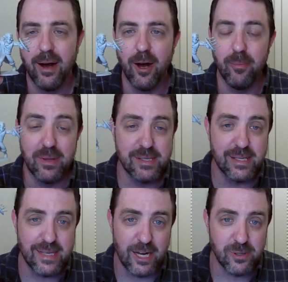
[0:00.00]
This
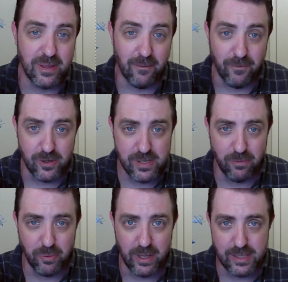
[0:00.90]
is actually the first ever
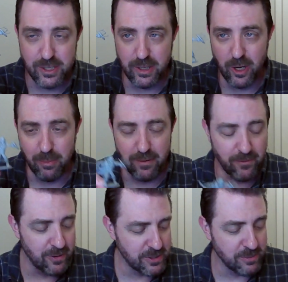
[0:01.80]
print. He's gonna go to my
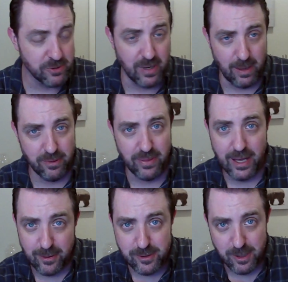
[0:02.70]
first subscriber.
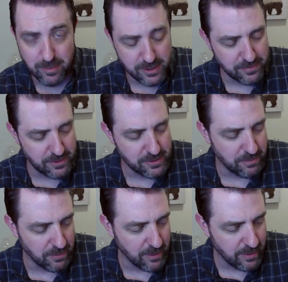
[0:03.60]
Thank you so much for your
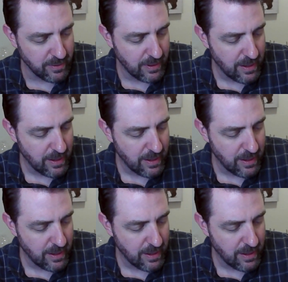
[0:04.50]
support.